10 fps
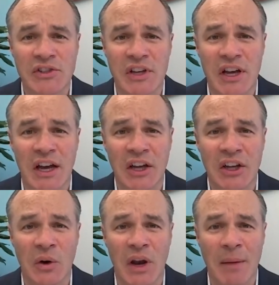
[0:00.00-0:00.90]

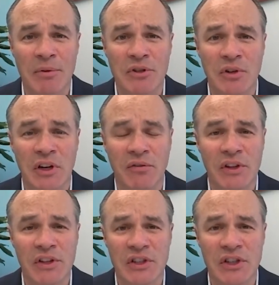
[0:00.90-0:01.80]
an opportunity for
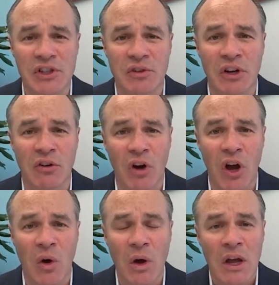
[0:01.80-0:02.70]
this industry to
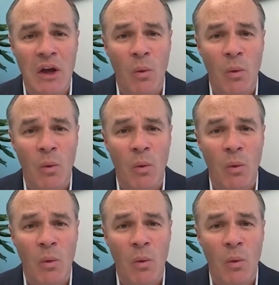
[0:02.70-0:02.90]
grow.